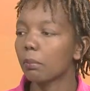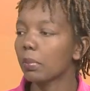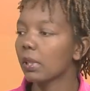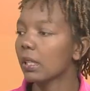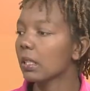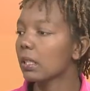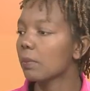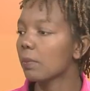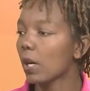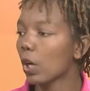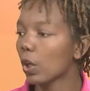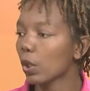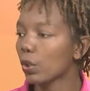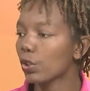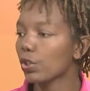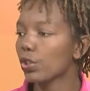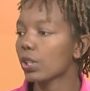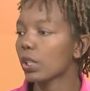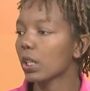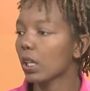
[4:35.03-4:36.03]
Be it
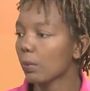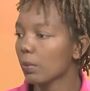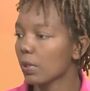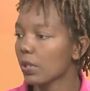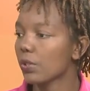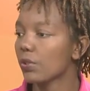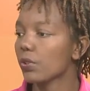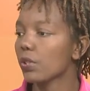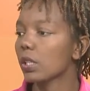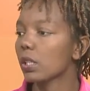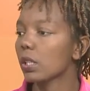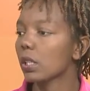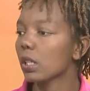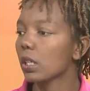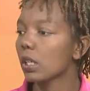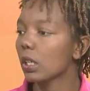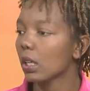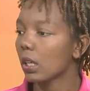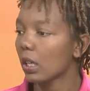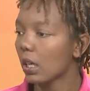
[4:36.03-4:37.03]
biology,
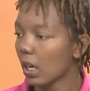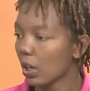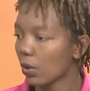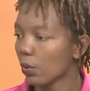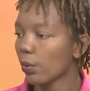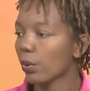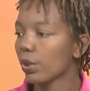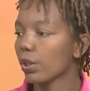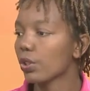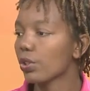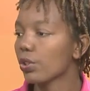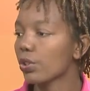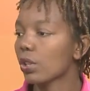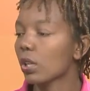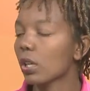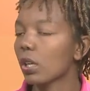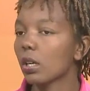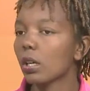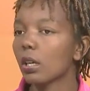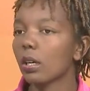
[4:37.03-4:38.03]
chemistry, language,